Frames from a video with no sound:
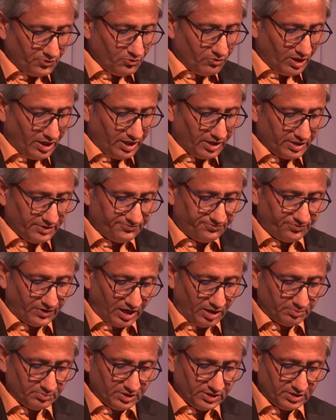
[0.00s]
you are a
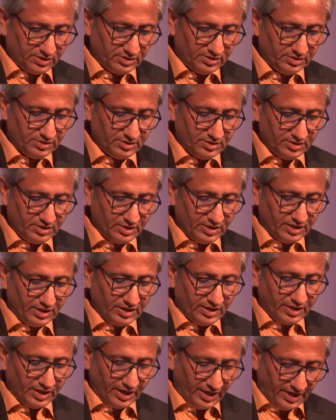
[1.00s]
farmer
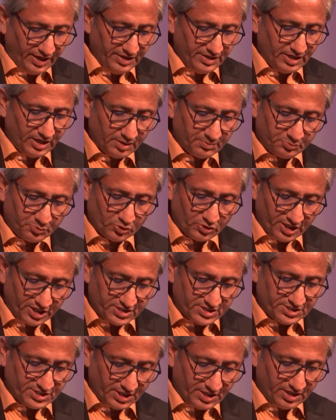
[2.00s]
and are
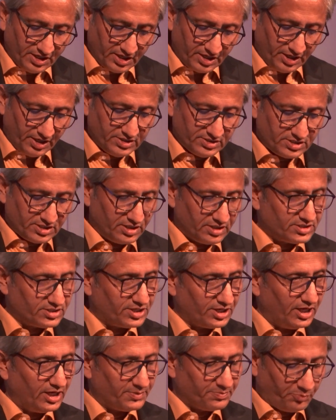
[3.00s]
protesting against a
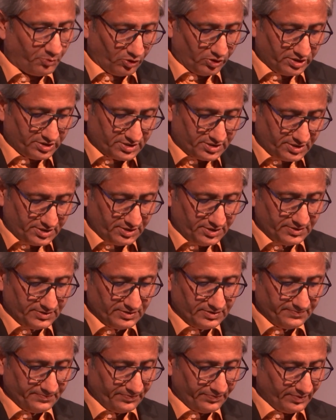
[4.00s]
state policy,
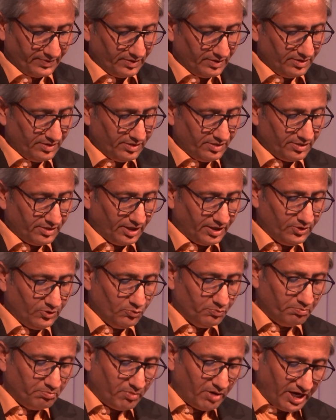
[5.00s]
then
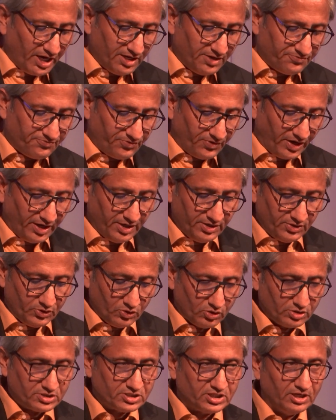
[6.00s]
you might find
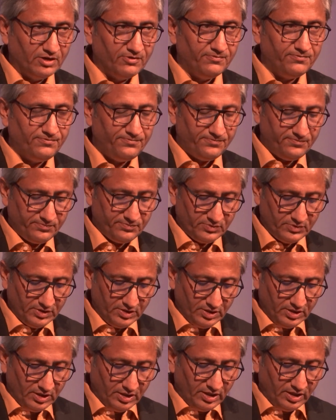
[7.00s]
yourself
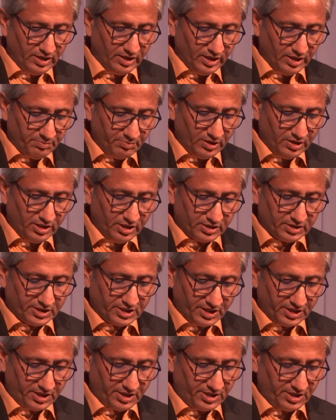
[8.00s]
labeled a
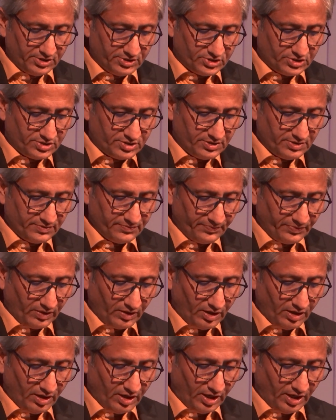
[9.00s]
terrorist
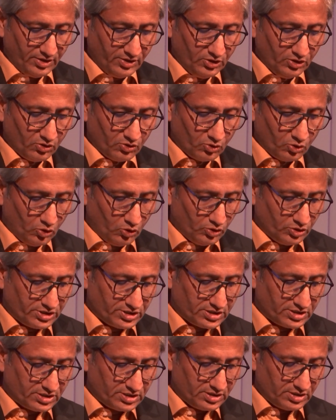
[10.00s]
and your
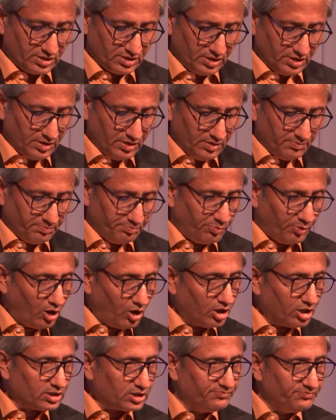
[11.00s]
roads
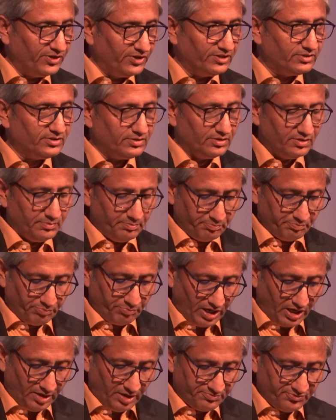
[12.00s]
blocked with
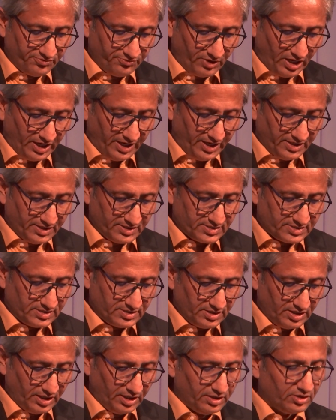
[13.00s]
barbed wires
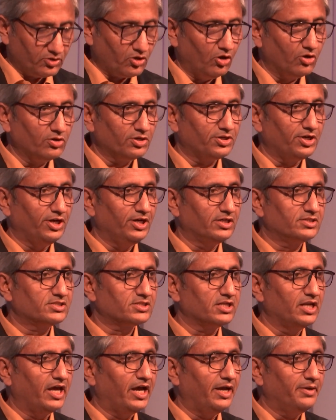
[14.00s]
and concrete
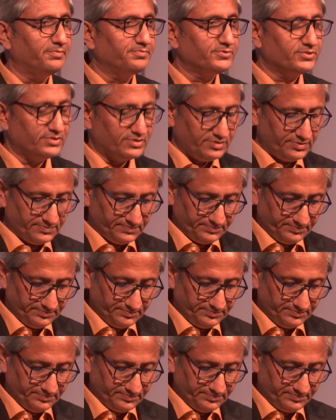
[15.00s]
slabs.